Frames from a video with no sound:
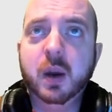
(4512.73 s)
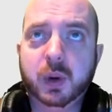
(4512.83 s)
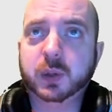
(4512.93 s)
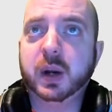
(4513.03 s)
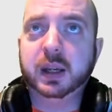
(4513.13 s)
We
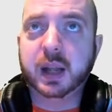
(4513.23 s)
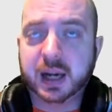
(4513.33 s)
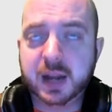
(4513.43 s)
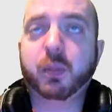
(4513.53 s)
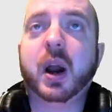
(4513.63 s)
just want a
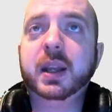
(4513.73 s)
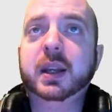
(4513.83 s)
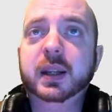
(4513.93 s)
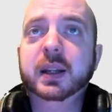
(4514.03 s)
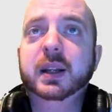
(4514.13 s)
clean break,
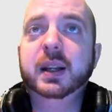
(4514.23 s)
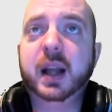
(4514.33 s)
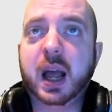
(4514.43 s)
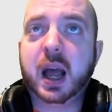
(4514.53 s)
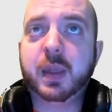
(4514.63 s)

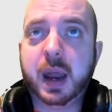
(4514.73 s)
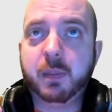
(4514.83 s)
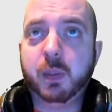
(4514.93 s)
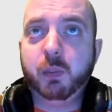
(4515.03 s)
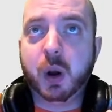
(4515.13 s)
and
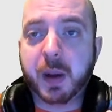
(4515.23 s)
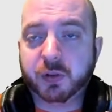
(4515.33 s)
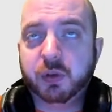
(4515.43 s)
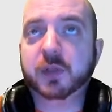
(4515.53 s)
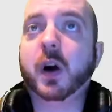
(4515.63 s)
then we'll be able to
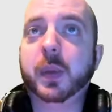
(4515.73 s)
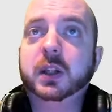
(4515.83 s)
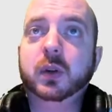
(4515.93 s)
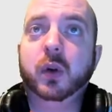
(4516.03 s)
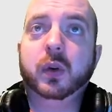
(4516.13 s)
refile this
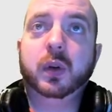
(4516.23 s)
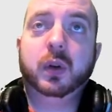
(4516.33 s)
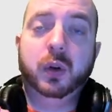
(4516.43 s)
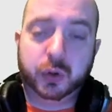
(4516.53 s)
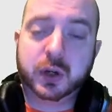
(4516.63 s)

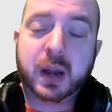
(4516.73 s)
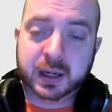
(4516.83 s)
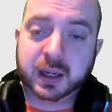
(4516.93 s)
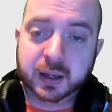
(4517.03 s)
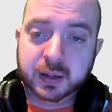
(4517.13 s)
lawsuit
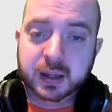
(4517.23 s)
later.